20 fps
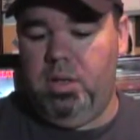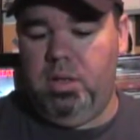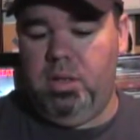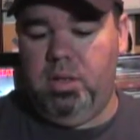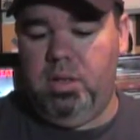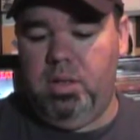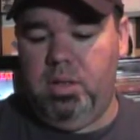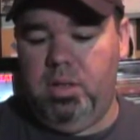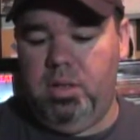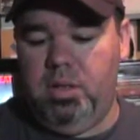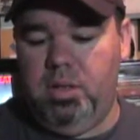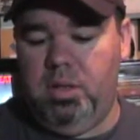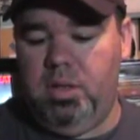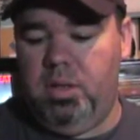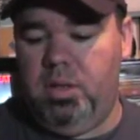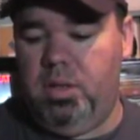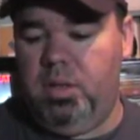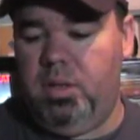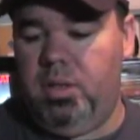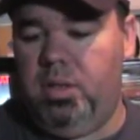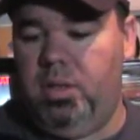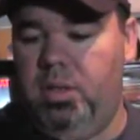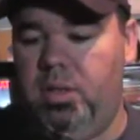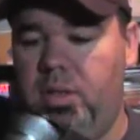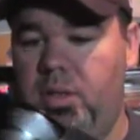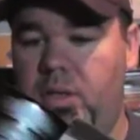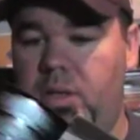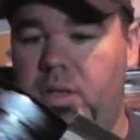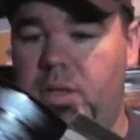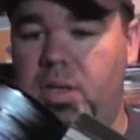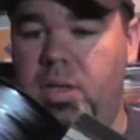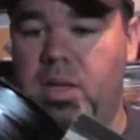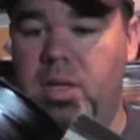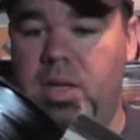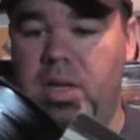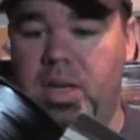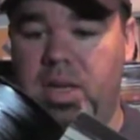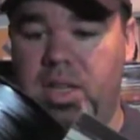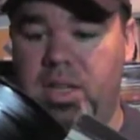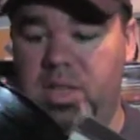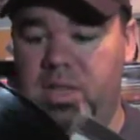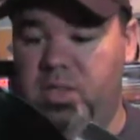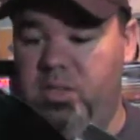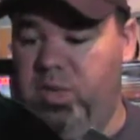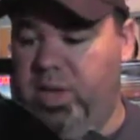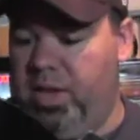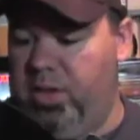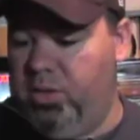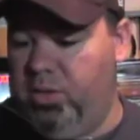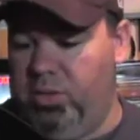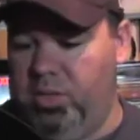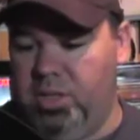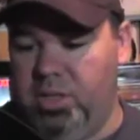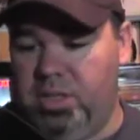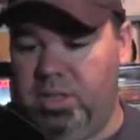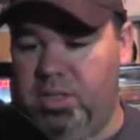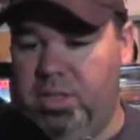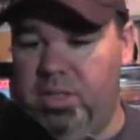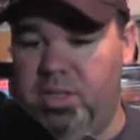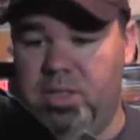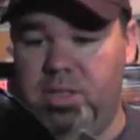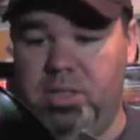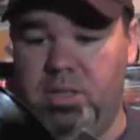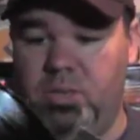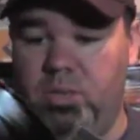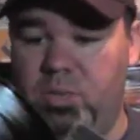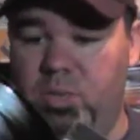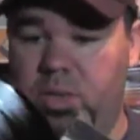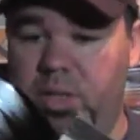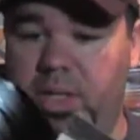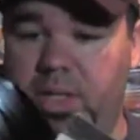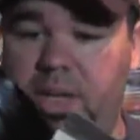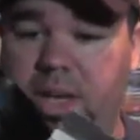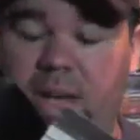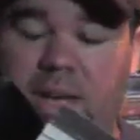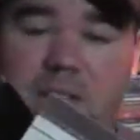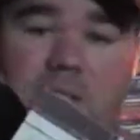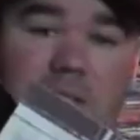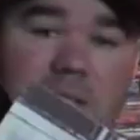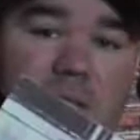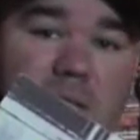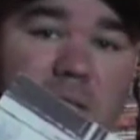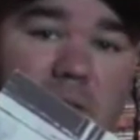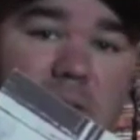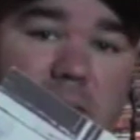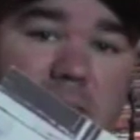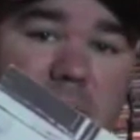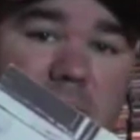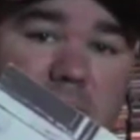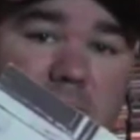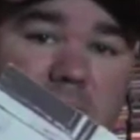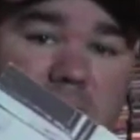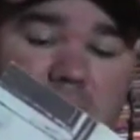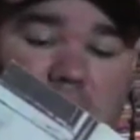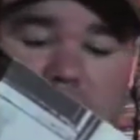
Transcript: And then, again, this vinyl looks really nice, just a little dusty.